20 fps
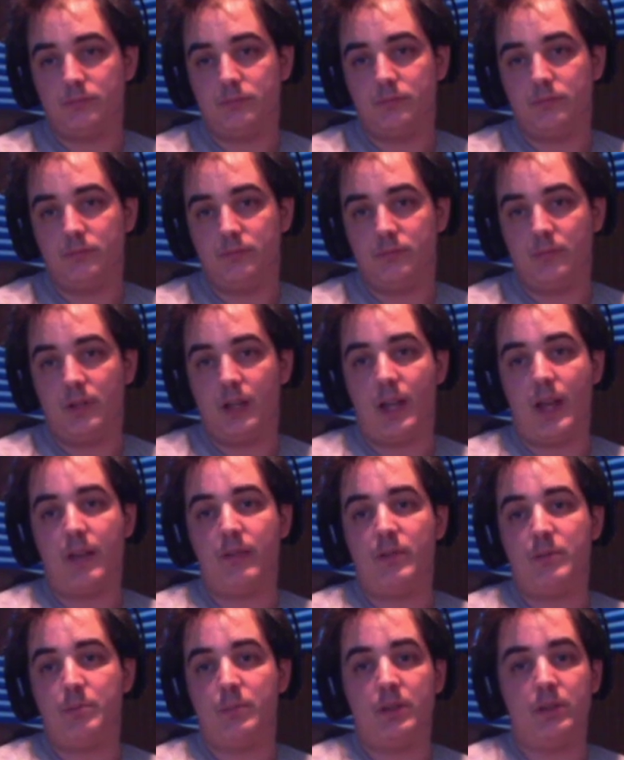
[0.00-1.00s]
And I haven't
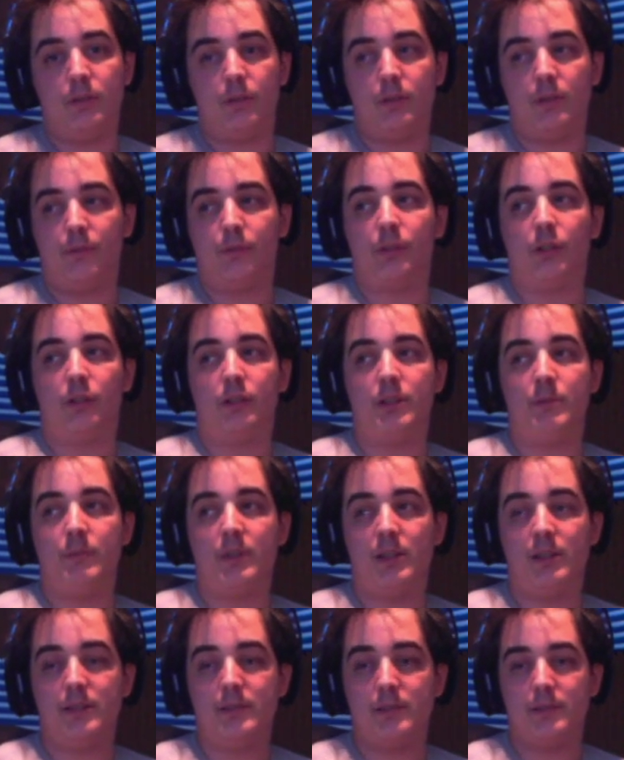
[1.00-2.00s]
even been doing it for 30
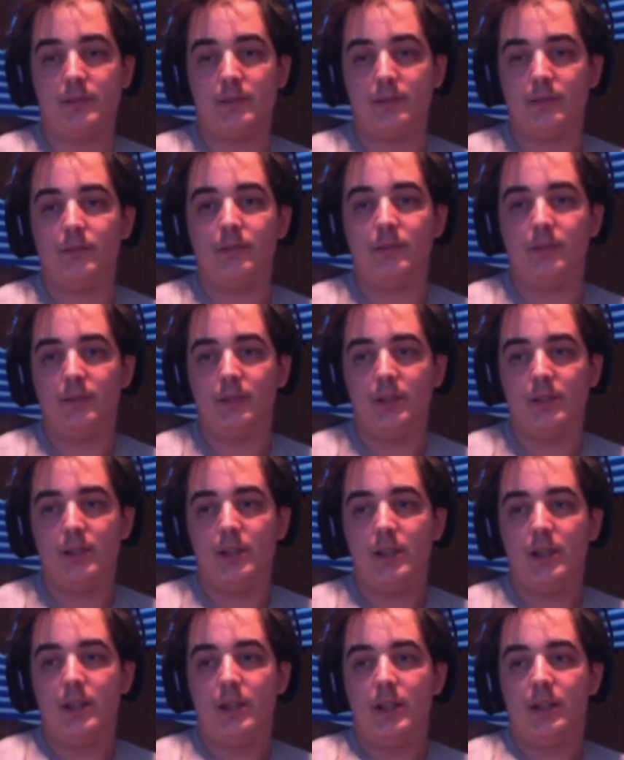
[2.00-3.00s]
minutes.
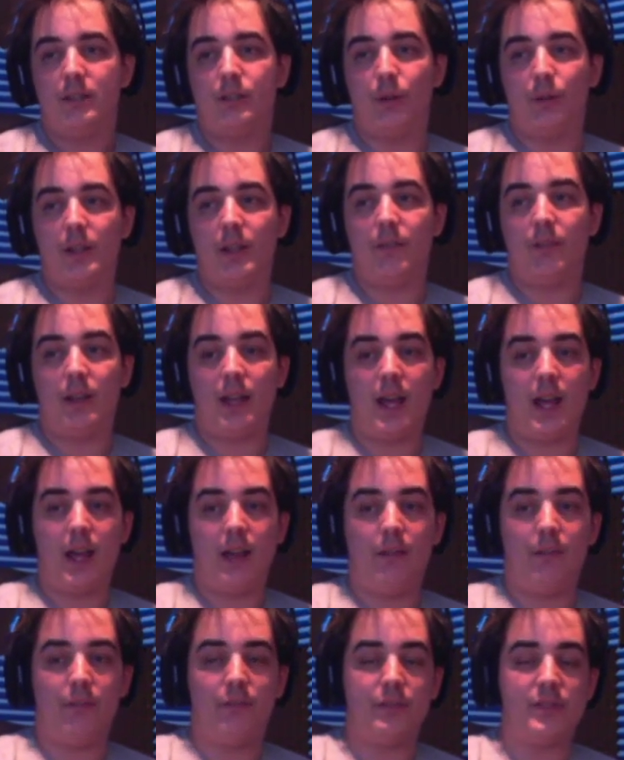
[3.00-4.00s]
Don't even
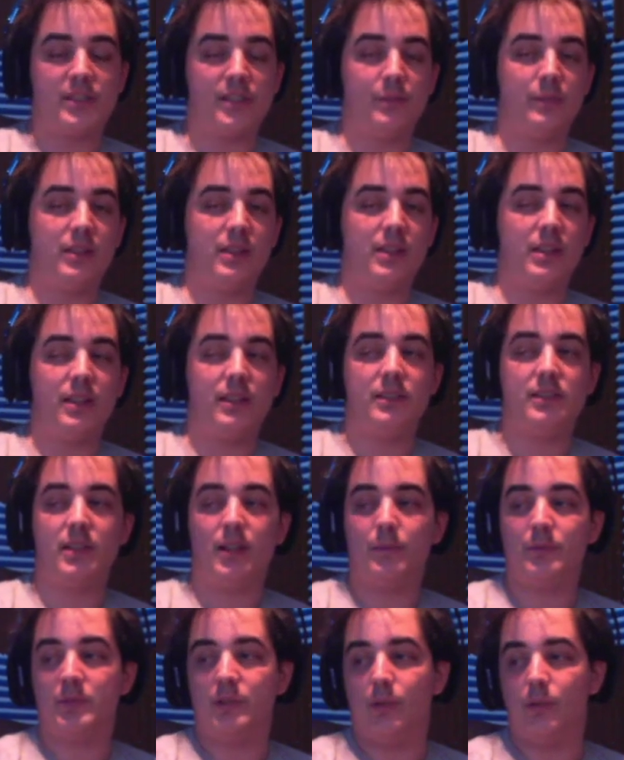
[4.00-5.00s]
have some of the things I
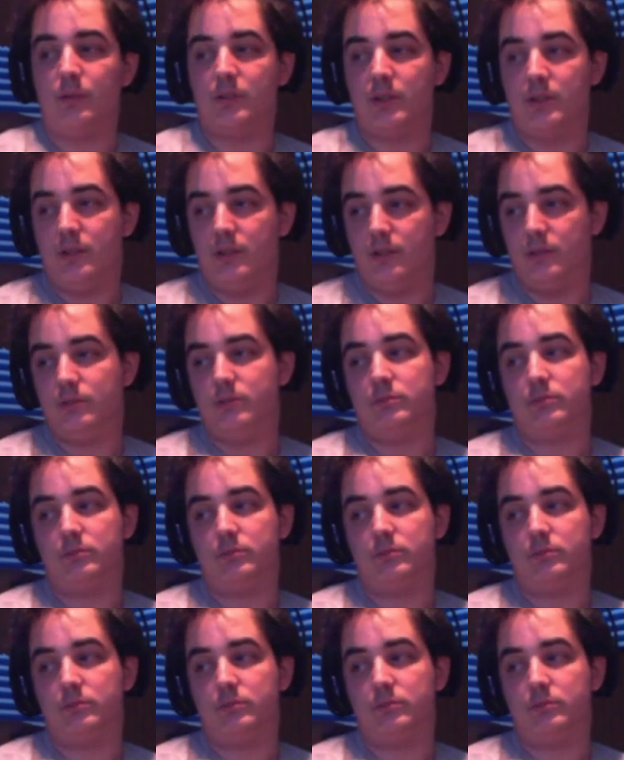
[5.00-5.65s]
was going to do.